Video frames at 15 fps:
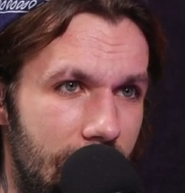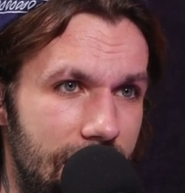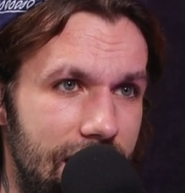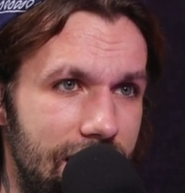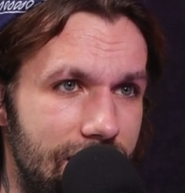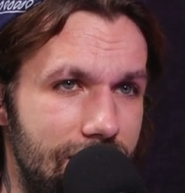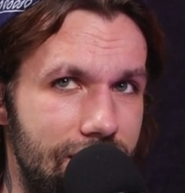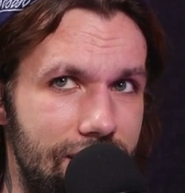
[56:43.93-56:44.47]
mean? I
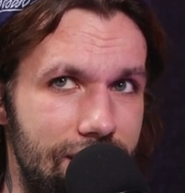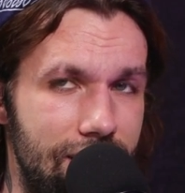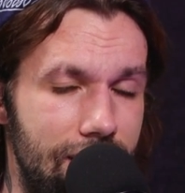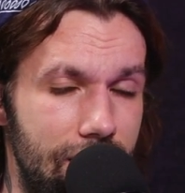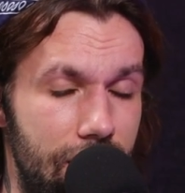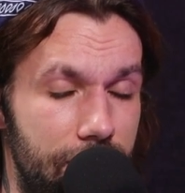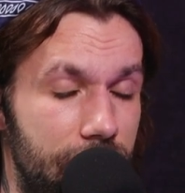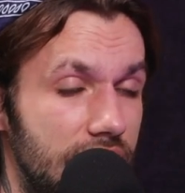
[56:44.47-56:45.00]
can't,
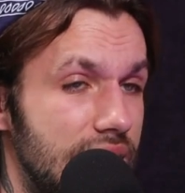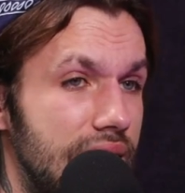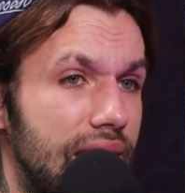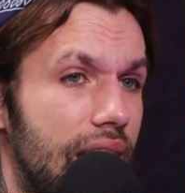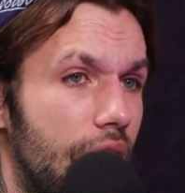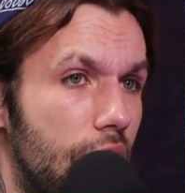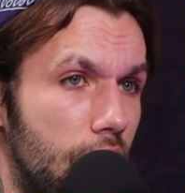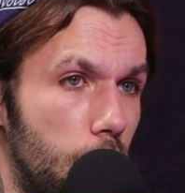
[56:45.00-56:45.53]
and if I did
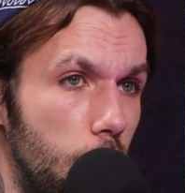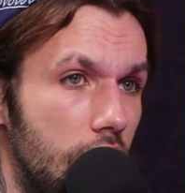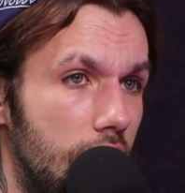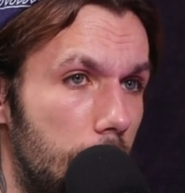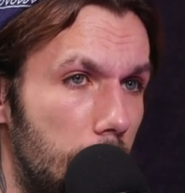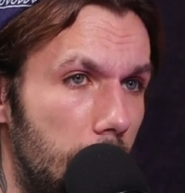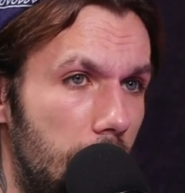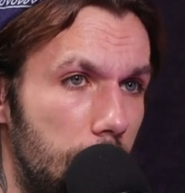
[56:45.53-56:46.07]
that on a
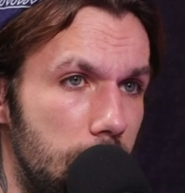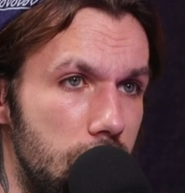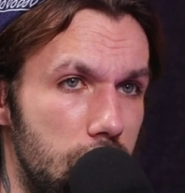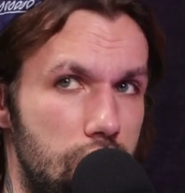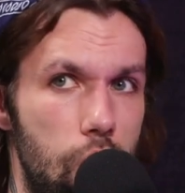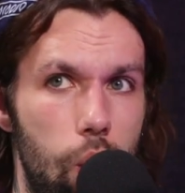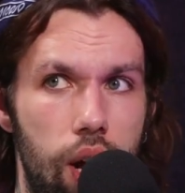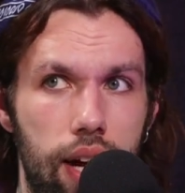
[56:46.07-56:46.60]
whim, I would
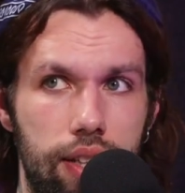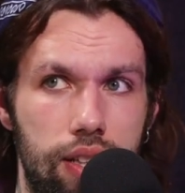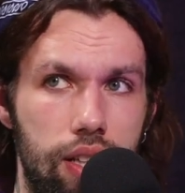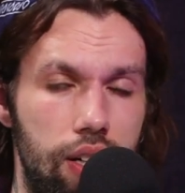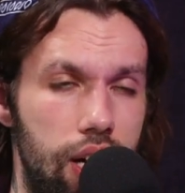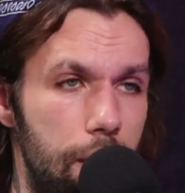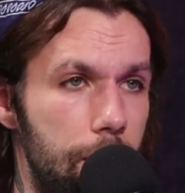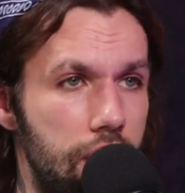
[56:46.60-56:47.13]
just go out
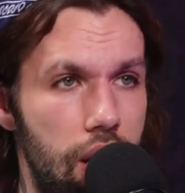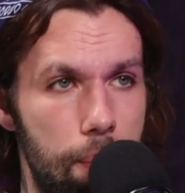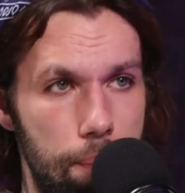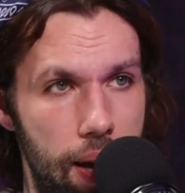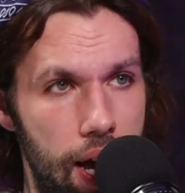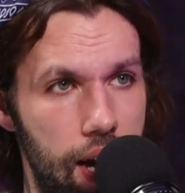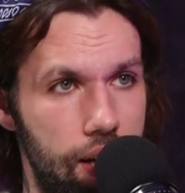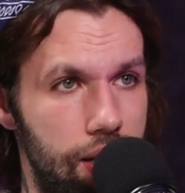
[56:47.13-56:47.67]
there and I would come
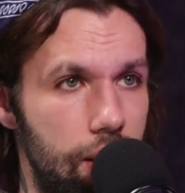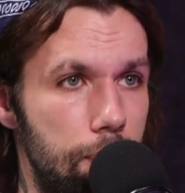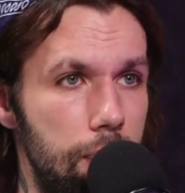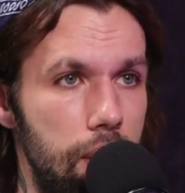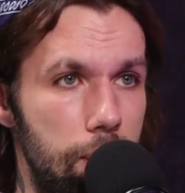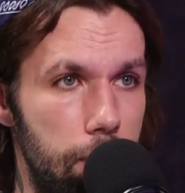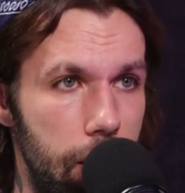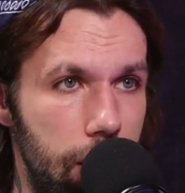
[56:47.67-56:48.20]
back and I'd
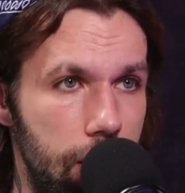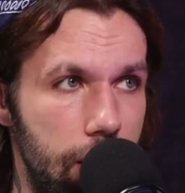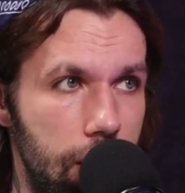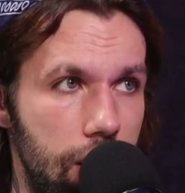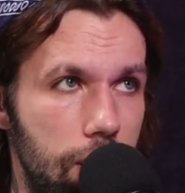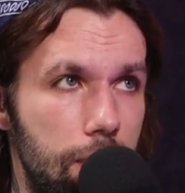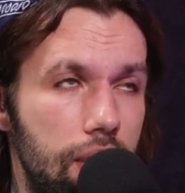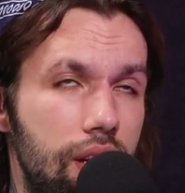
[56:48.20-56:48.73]
be in bed at
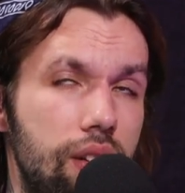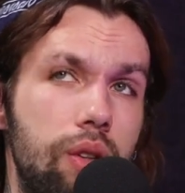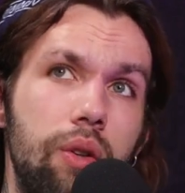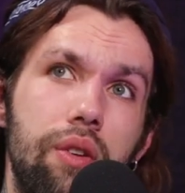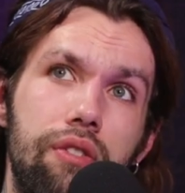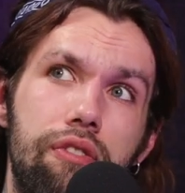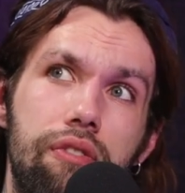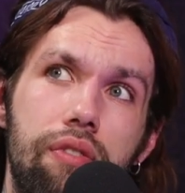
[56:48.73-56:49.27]
night and I'd be like,
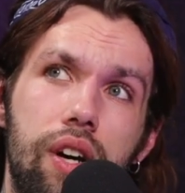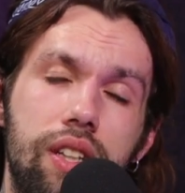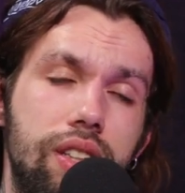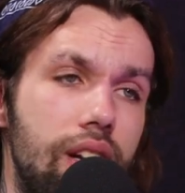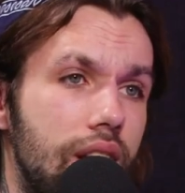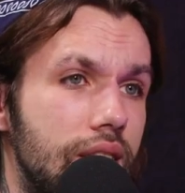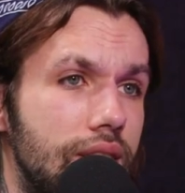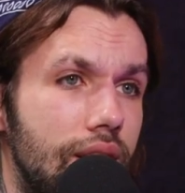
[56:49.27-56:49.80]
the fuck
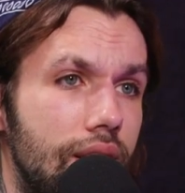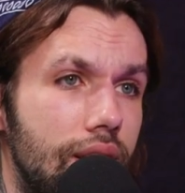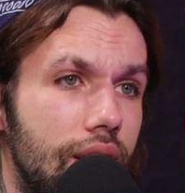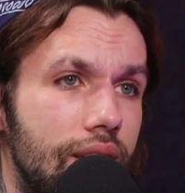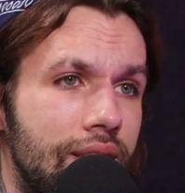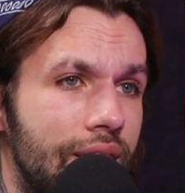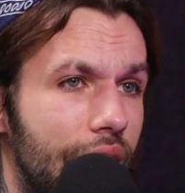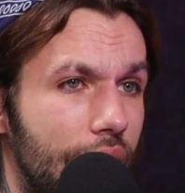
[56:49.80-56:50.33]
did I say
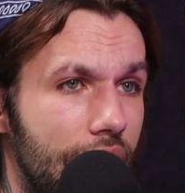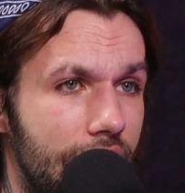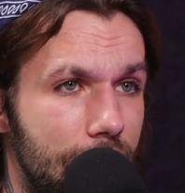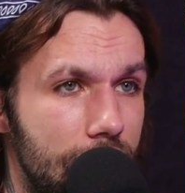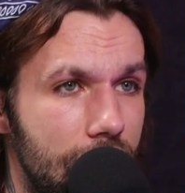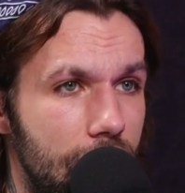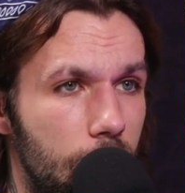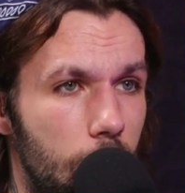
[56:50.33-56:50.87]
that? You know, like,
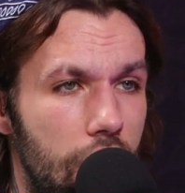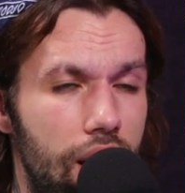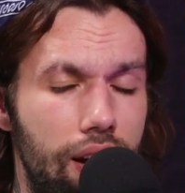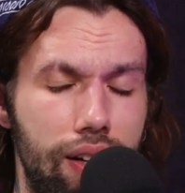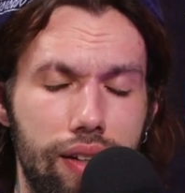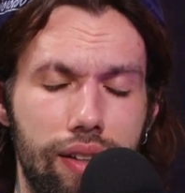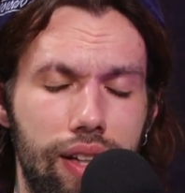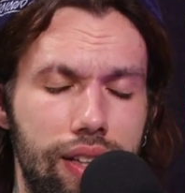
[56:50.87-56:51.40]
be like,
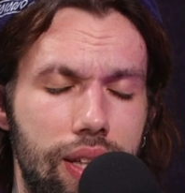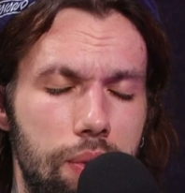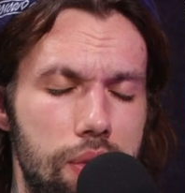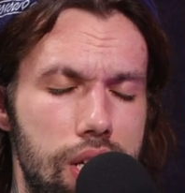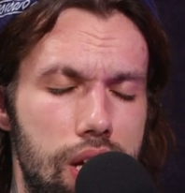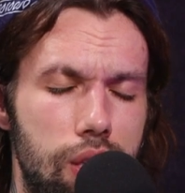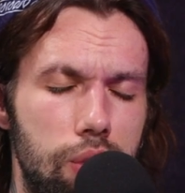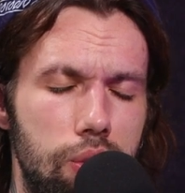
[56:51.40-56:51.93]
why? Like, that
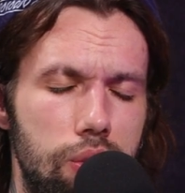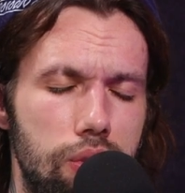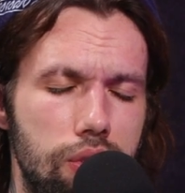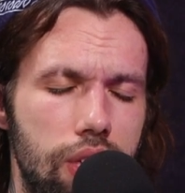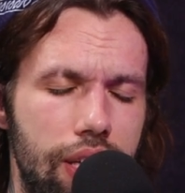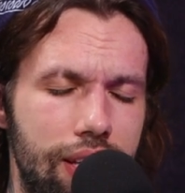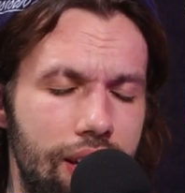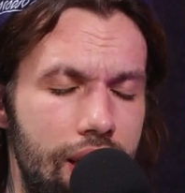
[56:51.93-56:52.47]
was not cool.
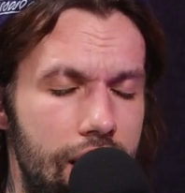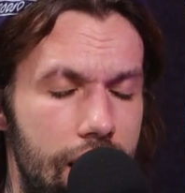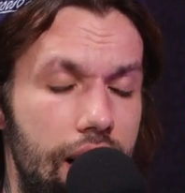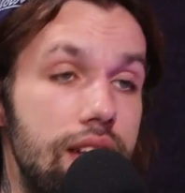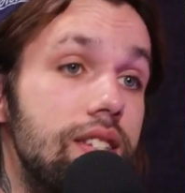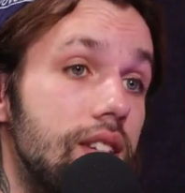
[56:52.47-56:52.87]
Like, and I